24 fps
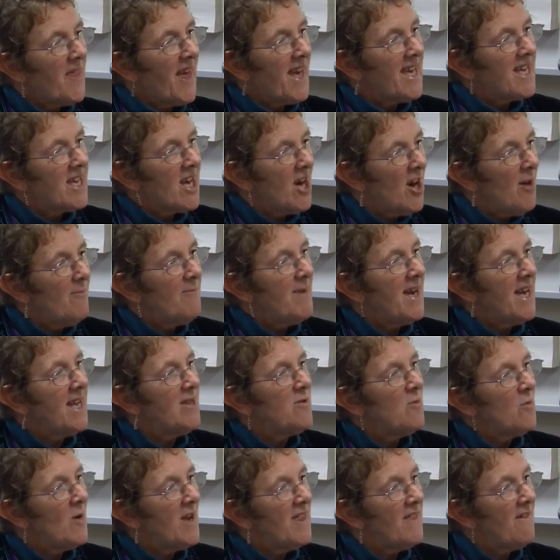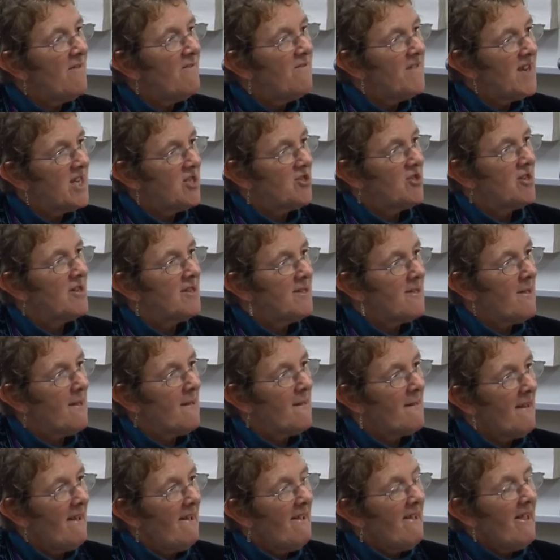they come in with a vision.
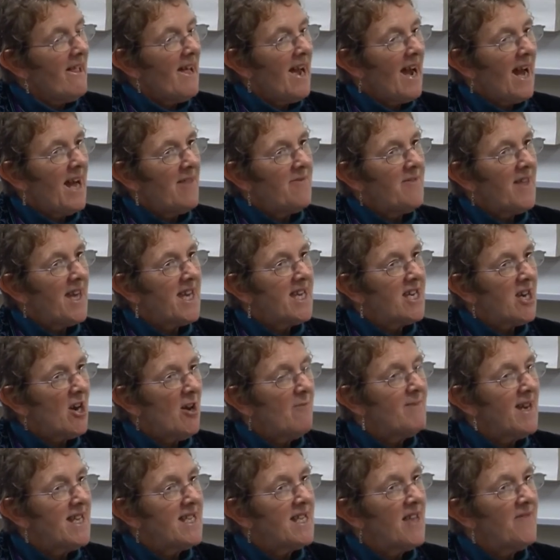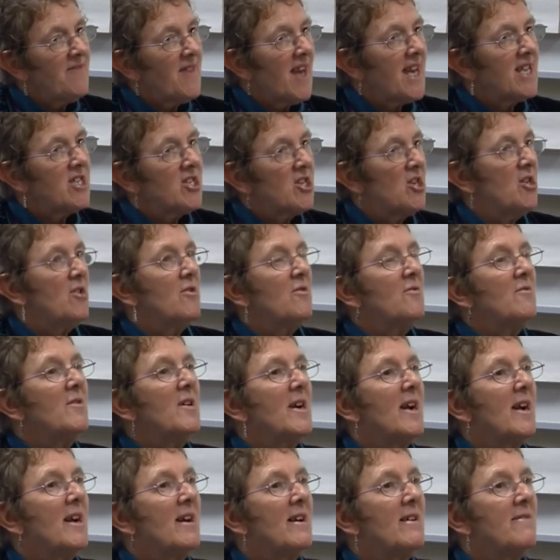And they come in and they do
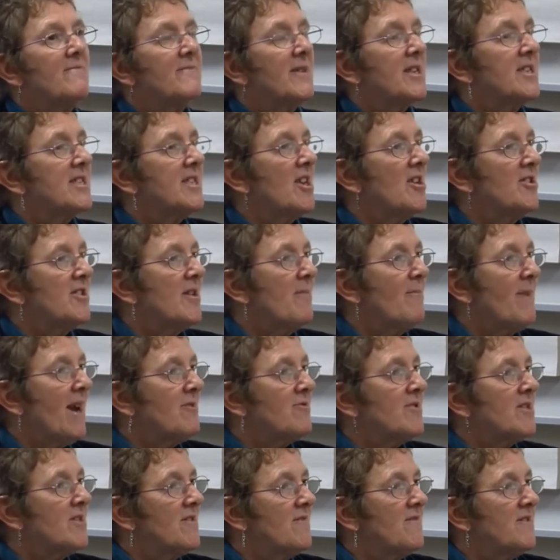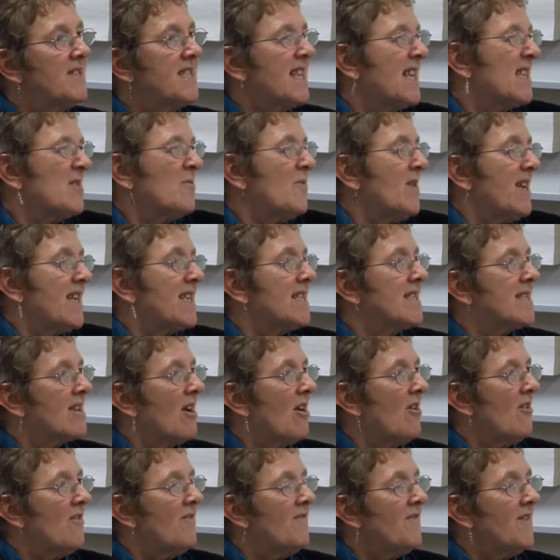a certain amount of 6 weeks
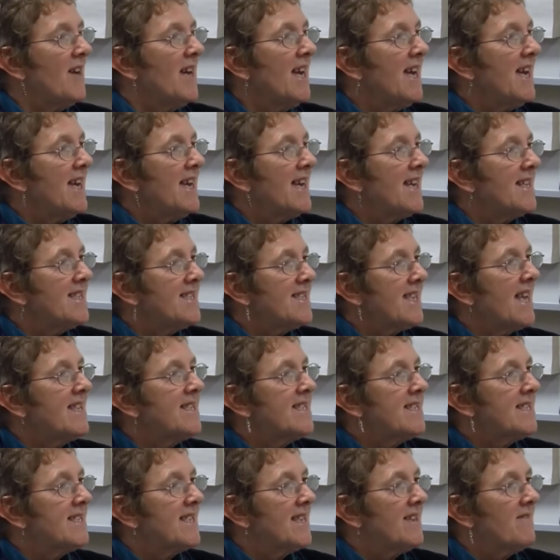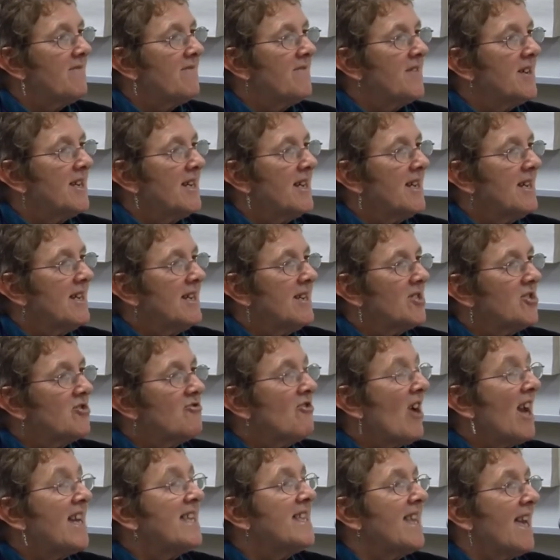of intensive
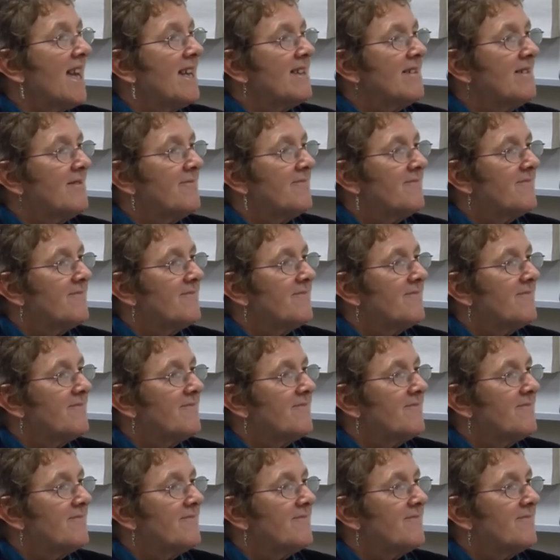training.